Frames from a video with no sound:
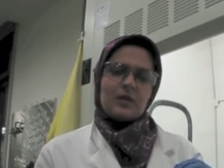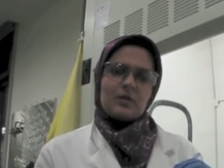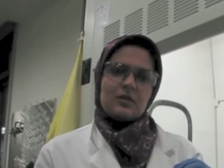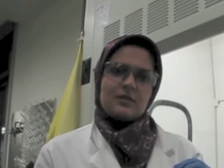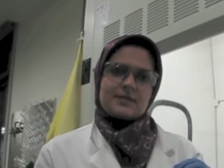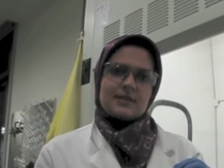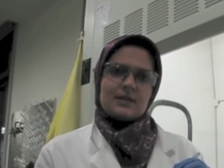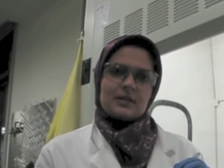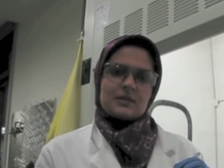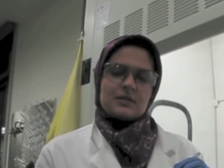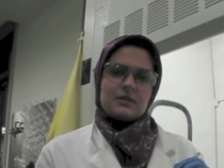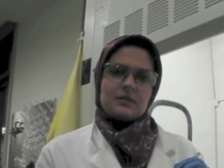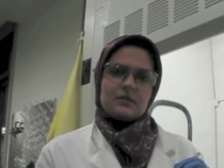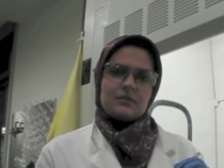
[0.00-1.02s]
area
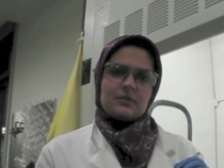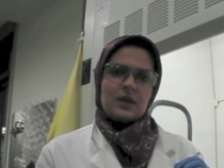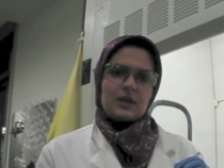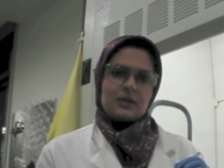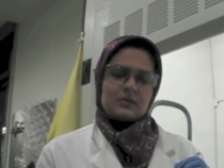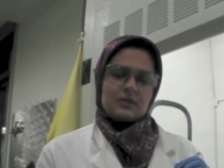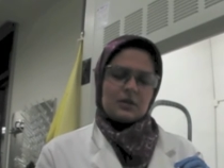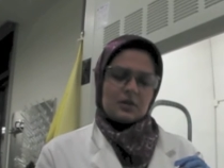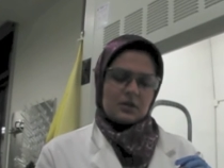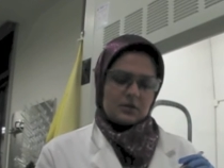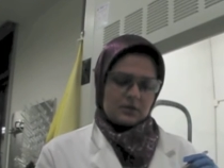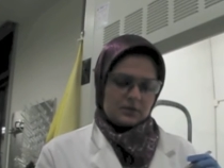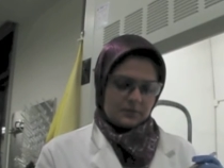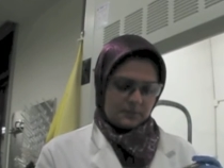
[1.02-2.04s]
selective ALD
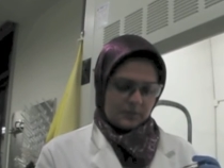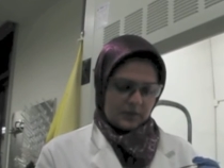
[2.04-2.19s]
on it.